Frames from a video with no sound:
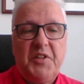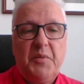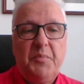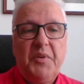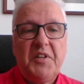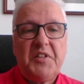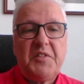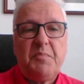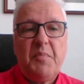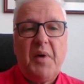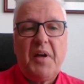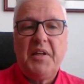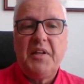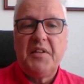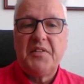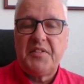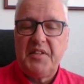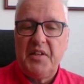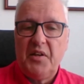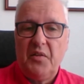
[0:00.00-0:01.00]
stimulus money
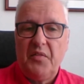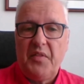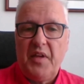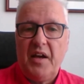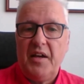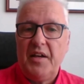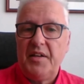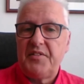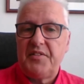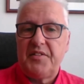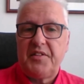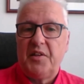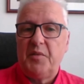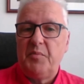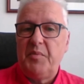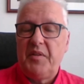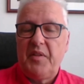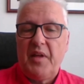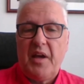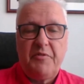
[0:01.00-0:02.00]
is still there. It's
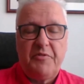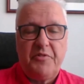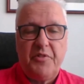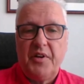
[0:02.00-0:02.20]
going to be there